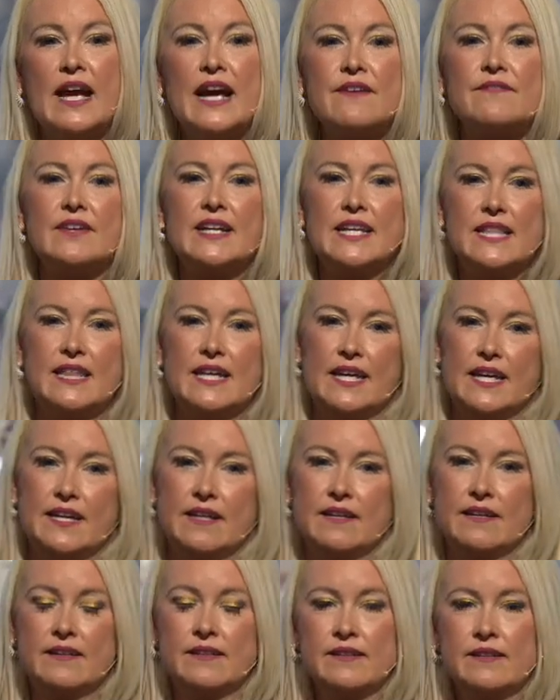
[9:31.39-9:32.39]

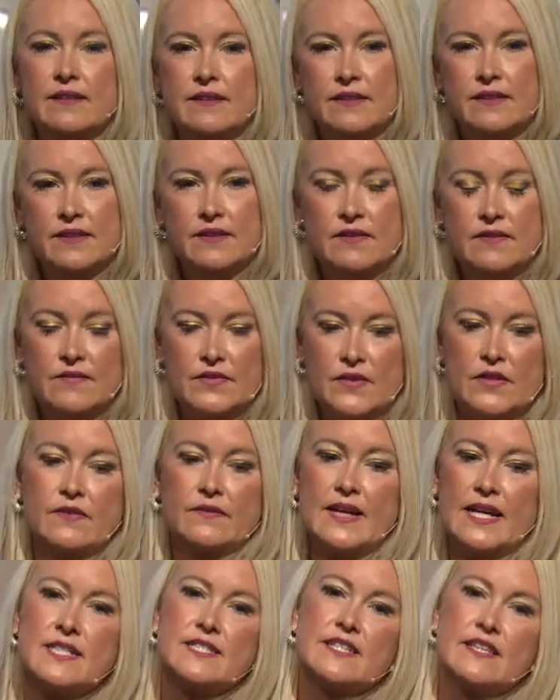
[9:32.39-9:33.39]
everything for the
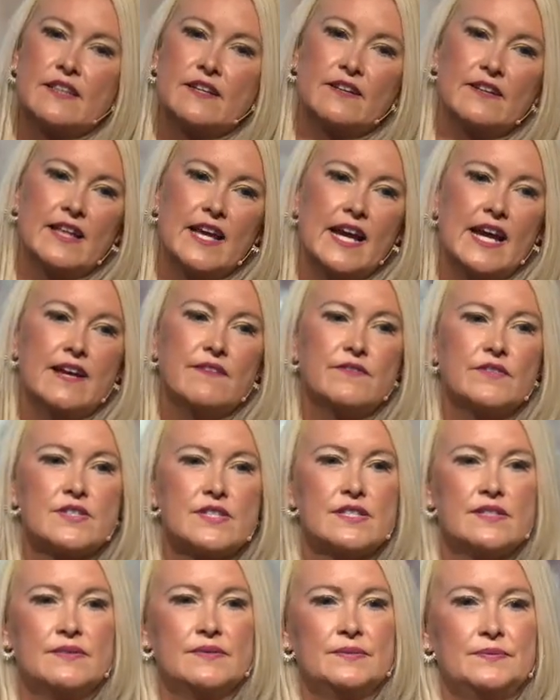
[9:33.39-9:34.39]
rest of their
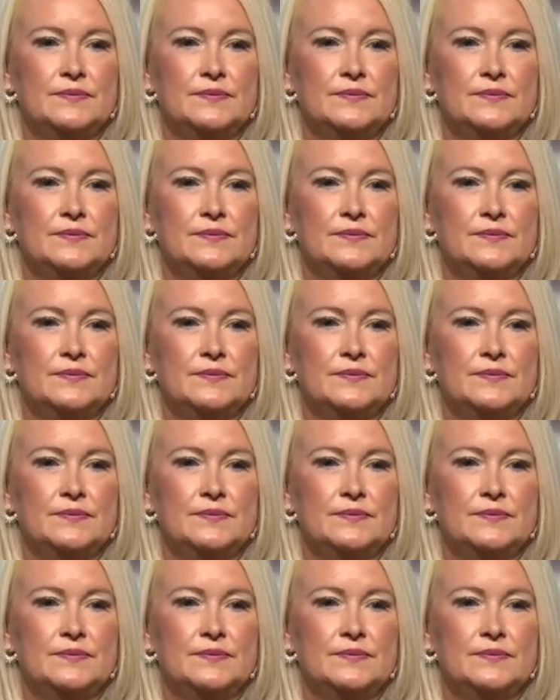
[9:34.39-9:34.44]
lives.